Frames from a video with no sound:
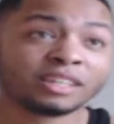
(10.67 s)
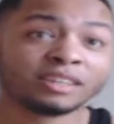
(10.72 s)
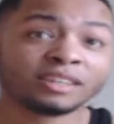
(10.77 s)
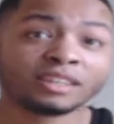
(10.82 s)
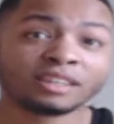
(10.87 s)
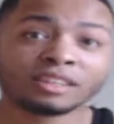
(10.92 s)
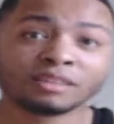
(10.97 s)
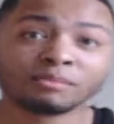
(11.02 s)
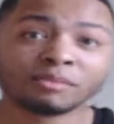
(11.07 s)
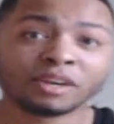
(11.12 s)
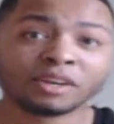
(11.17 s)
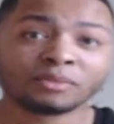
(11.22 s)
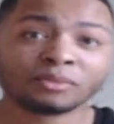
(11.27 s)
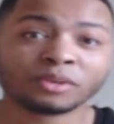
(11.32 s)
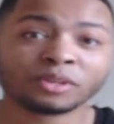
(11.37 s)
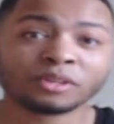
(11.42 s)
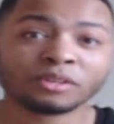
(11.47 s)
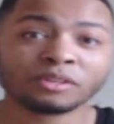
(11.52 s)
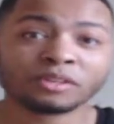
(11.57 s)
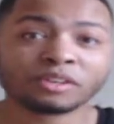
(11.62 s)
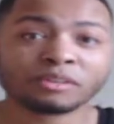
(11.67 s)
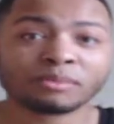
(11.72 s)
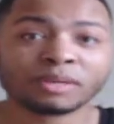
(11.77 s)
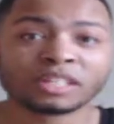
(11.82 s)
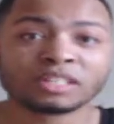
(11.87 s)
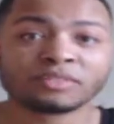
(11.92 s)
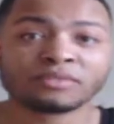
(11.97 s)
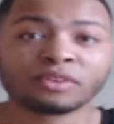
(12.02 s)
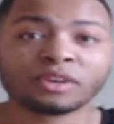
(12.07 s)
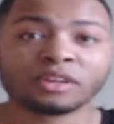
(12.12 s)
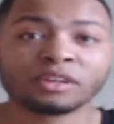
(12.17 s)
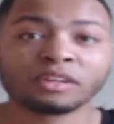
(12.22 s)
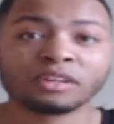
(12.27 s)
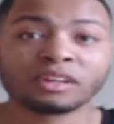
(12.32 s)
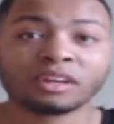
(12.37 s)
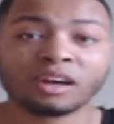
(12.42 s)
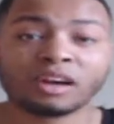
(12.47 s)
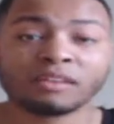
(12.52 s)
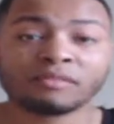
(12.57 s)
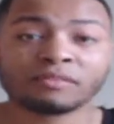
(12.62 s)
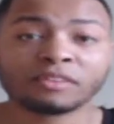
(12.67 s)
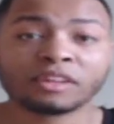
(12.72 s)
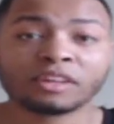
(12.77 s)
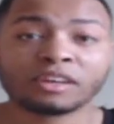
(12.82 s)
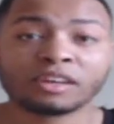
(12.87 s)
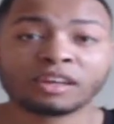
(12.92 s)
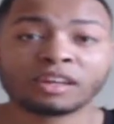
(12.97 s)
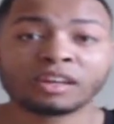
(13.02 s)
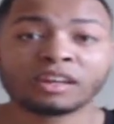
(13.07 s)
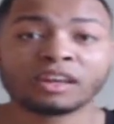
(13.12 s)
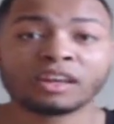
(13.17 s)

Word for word: Ethan Bonreal, your best friend and confidant.